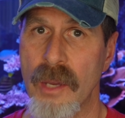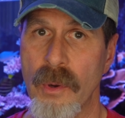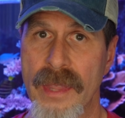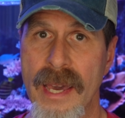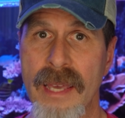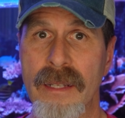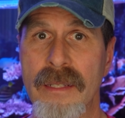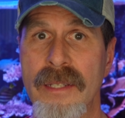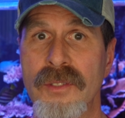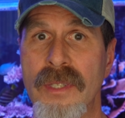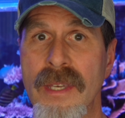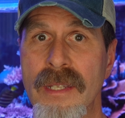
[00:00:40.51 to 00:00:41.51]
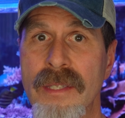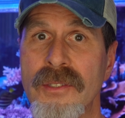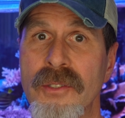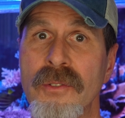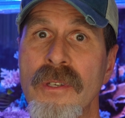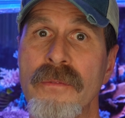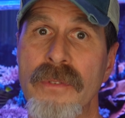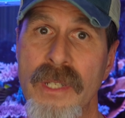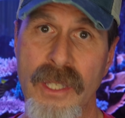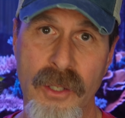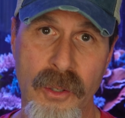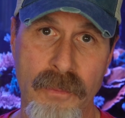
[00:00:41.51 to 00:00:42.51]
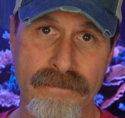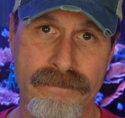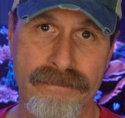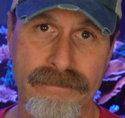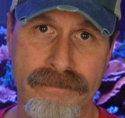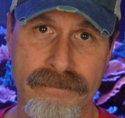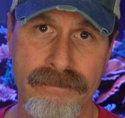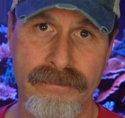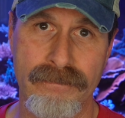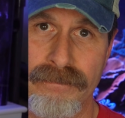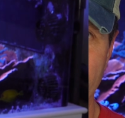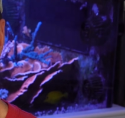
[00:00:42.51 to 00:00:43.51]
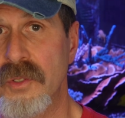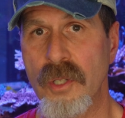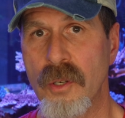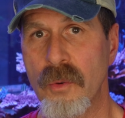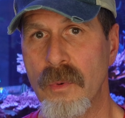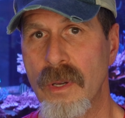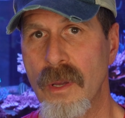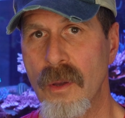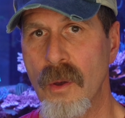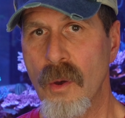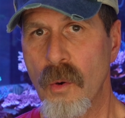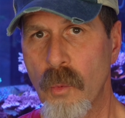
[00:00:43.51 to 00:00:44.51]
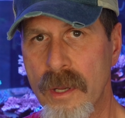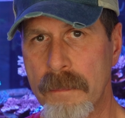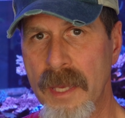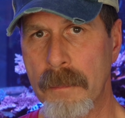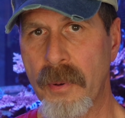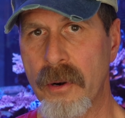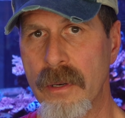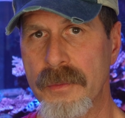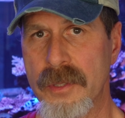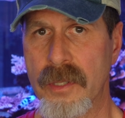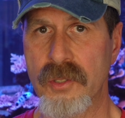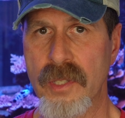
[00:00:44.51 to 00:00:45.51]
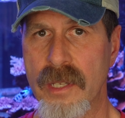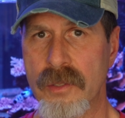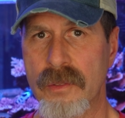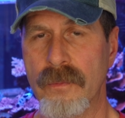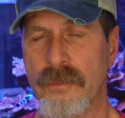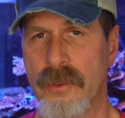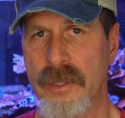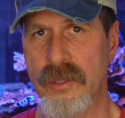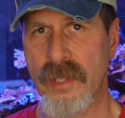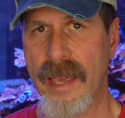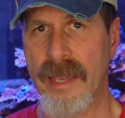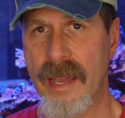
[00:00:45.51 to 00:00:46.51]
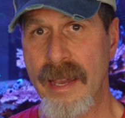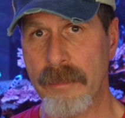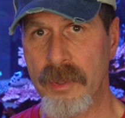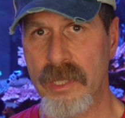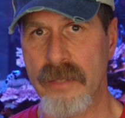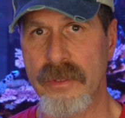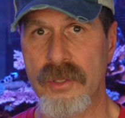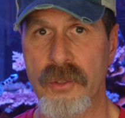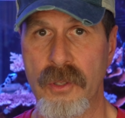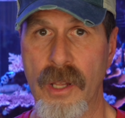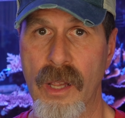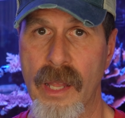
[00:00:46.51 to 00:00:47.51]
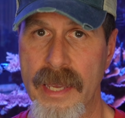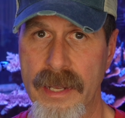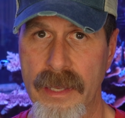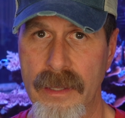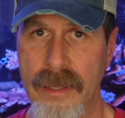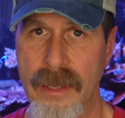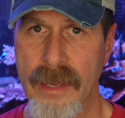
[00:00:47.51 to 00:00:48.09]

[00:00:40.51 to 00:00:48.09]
And with that, let's get into the video. So one big part of the success for this tank, I believe, is due to the lighting.